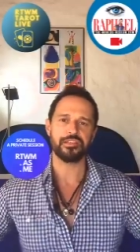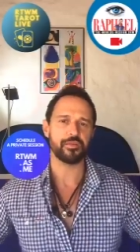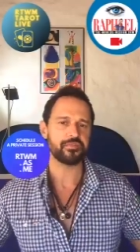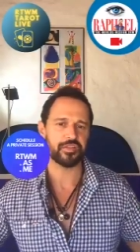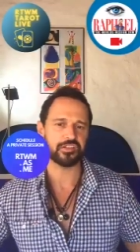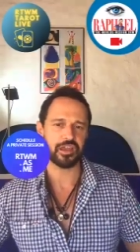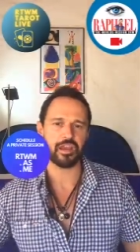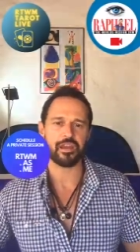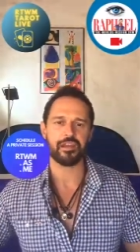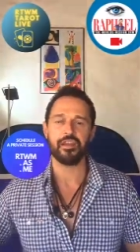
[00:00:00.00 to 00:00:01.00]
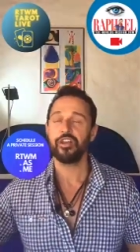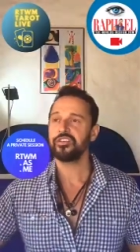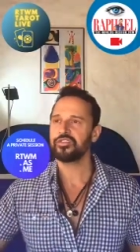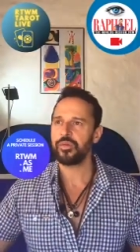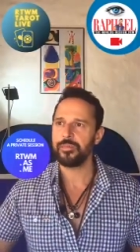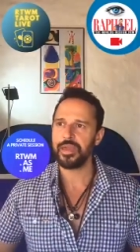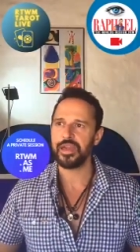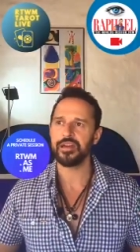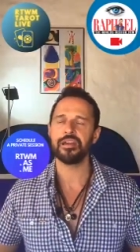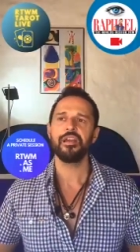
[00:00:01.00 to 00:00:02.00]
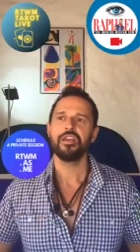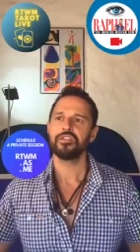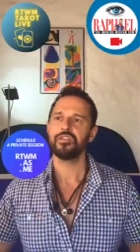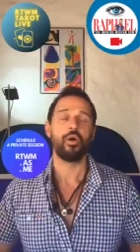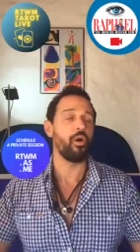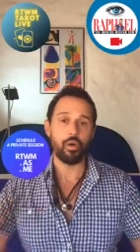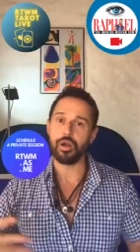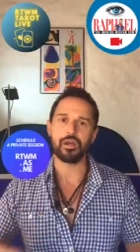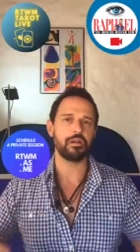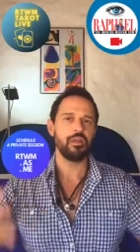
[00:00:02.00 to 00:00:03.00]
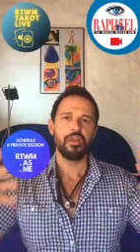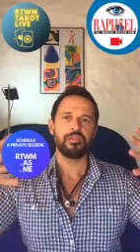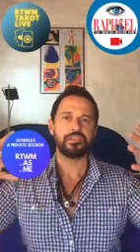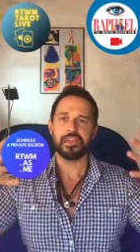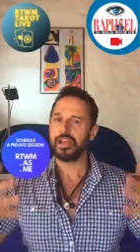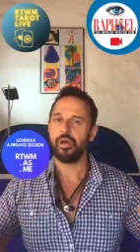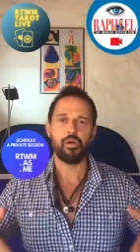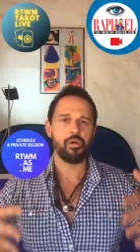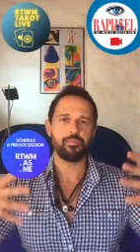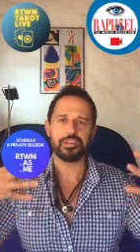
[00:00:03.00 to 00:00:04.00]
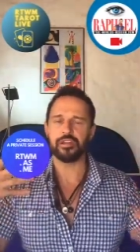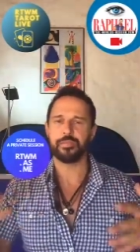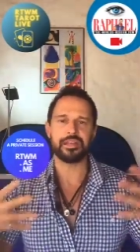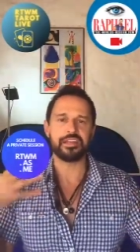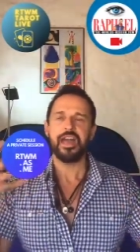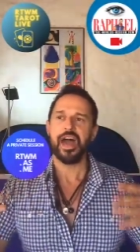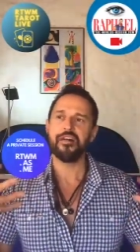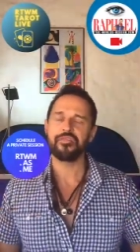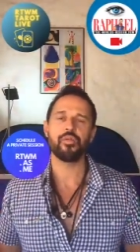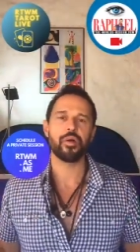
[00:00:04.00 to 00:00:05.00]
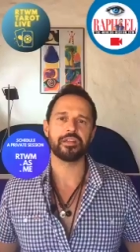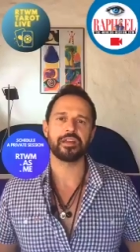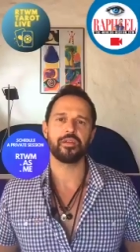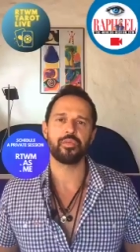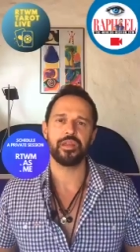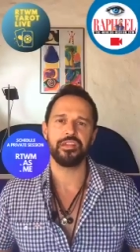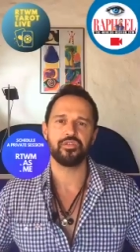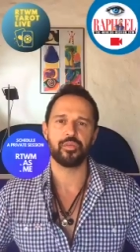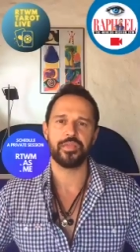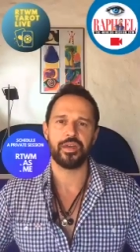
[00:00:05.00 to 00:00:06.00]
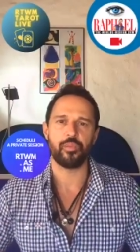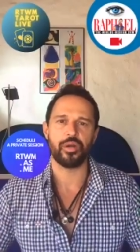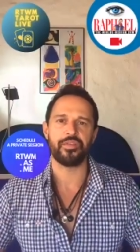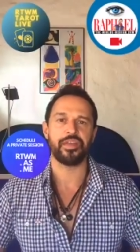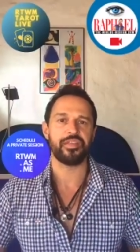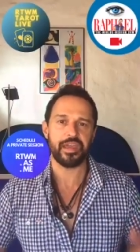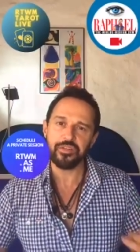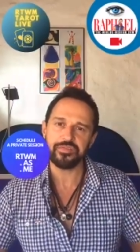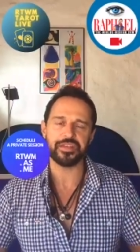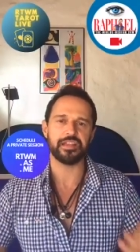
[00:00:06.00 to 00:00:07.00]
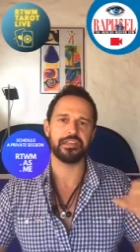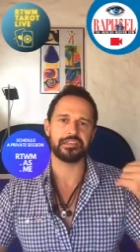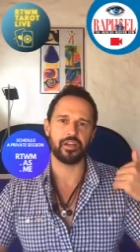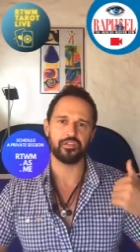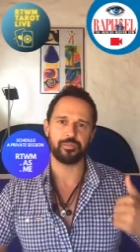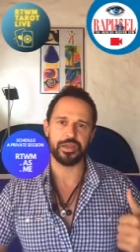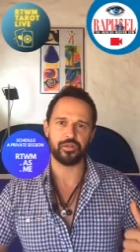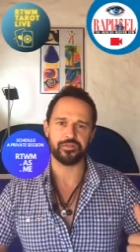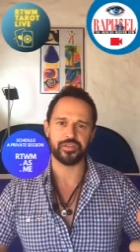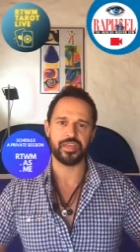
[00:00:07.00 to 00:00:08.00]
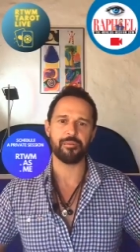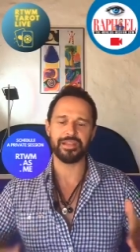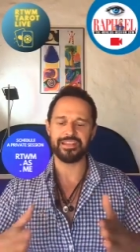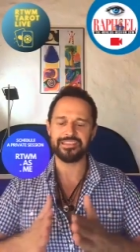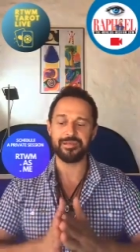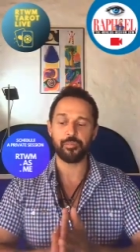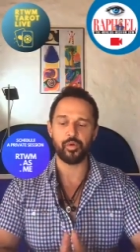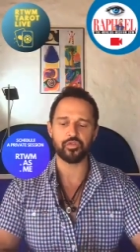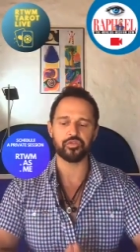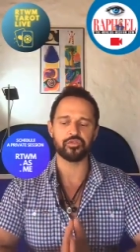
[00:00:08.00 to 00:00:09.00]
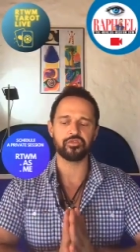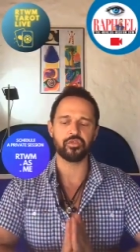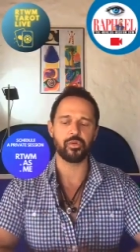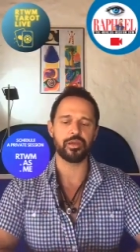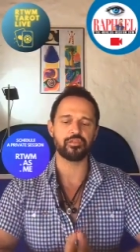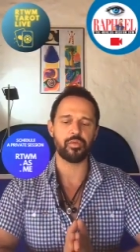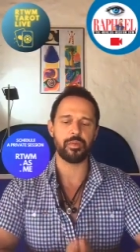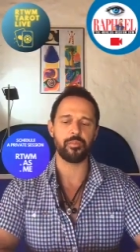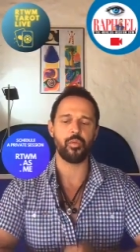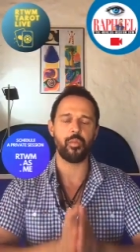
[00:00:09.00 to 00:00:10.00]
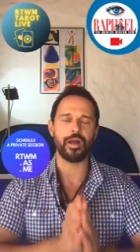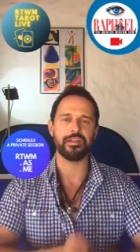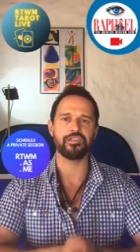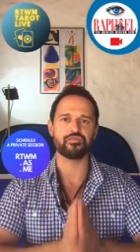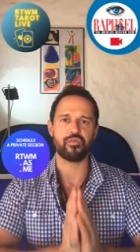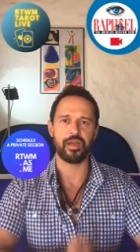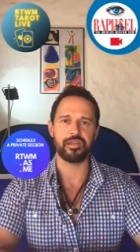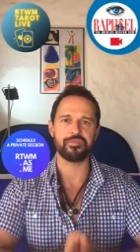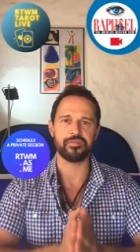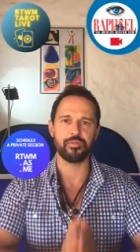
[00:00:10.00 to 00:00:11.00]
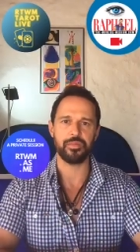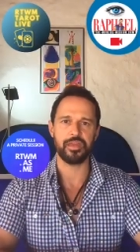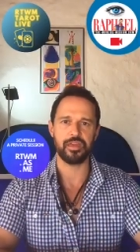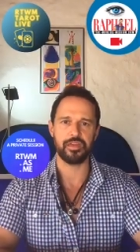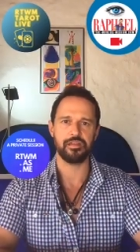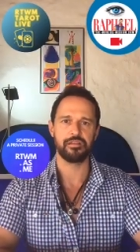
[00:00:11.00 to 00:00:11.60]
some fresh air, swimming, or staying home, putting a mask. Everyone can really do what they want that they feel is going to be good for them, but it's important to always remember what is right for me